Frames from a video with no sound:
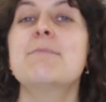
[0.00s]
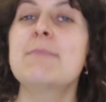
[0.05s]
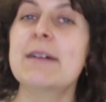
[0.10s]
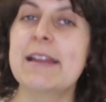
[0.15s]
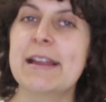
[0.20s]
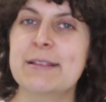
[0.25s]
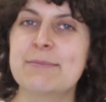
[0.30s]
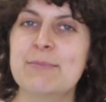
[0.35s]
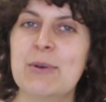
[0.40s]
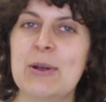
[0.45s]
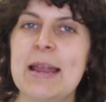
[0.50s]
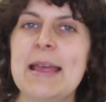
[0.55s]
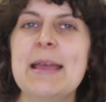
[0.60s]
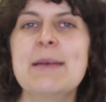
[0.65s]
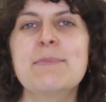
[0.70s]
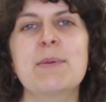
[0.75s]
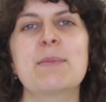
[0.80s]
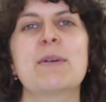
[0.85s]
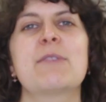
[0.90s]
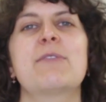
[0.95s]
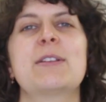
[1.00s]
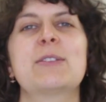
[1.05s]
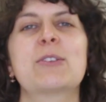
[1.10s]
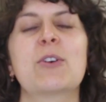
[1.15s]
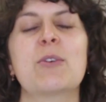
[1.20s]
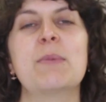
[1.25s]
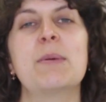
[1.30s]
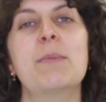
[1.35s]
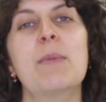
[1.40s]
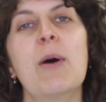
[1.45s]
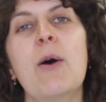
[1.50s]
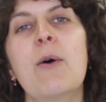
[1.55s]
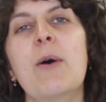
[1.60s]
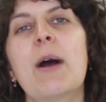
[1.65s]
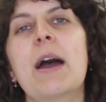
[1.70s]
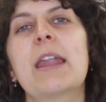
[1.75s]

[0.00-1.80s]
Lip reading: My name's Molly, but my friends call me Mole,